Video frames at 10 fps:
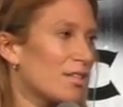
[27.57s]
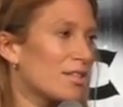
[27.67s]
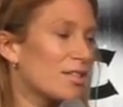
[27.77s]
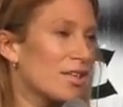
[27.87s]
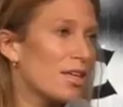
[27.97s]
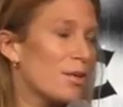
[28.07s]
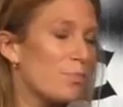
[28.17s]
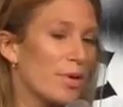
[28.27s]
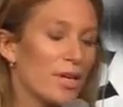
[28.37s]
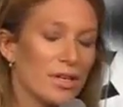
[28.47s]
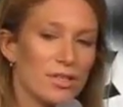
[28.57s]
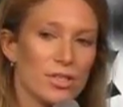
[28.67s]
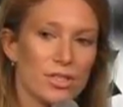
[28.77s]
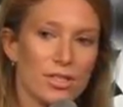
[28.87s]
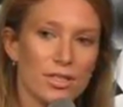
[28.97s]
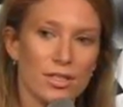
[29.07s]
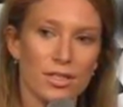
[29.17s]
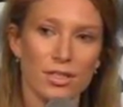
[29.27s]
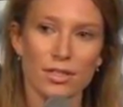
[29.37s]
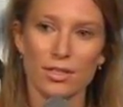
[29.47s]
Skinny bitch.
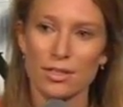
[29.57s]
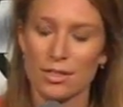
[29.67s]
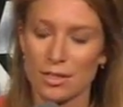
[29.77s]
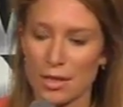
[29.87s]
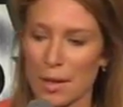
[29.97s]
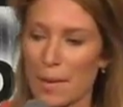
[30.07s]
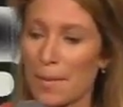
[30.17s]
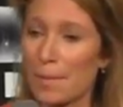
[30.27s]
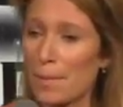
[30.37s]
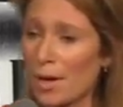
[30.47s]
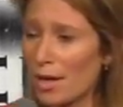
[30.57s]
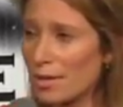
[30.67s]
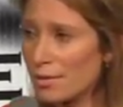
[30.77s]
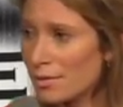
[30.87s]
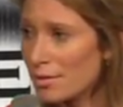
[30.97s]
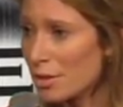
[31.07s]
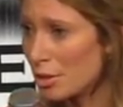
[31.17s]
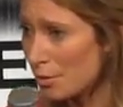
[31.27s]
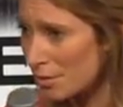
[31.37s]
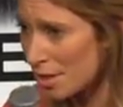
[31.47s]
But
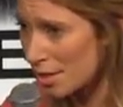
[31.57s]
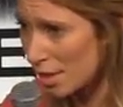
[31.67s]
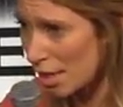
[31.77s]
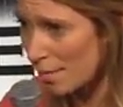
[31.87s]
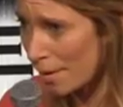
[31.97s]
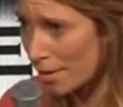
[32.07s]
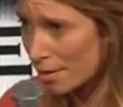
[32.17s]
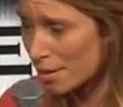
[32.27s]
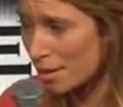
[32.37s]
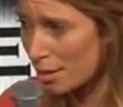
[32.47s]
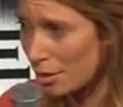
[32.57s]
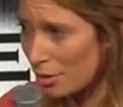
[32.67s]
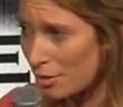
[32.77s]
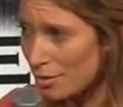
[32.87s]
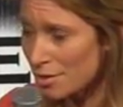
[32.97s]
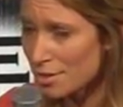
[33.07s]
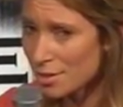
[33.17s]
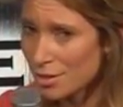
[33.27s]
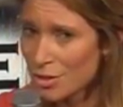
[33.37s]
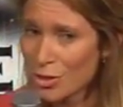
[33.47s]
you know what they say about skinny
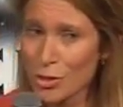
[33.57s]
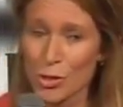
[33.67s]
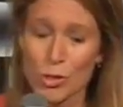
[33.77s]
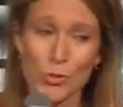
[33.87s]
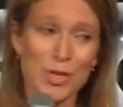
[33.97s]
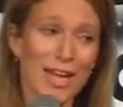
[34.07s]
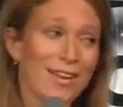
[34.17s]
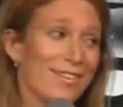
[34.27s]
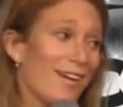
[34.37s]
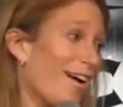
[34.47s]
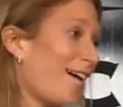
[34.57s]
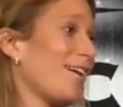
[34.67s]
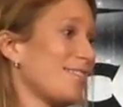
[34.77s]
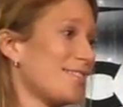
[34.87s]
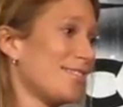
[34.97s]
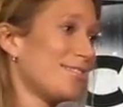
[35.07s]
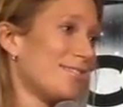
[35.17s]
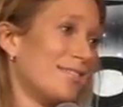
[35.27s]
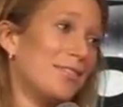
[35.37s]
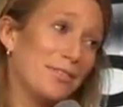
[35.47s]
girls? You cannot
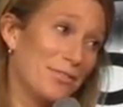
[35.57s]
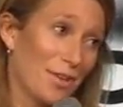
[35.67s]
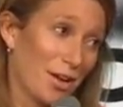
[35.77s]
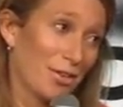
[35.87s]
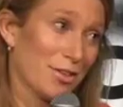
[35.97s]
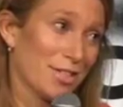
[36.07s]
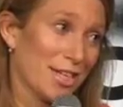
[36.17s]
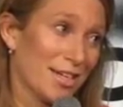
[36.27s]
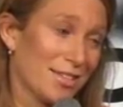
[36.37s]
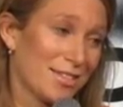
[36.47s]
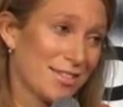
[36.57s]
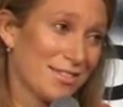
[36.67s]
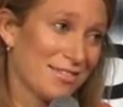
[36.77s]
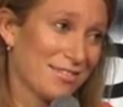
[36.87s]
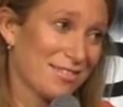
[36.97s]
fuck their tits.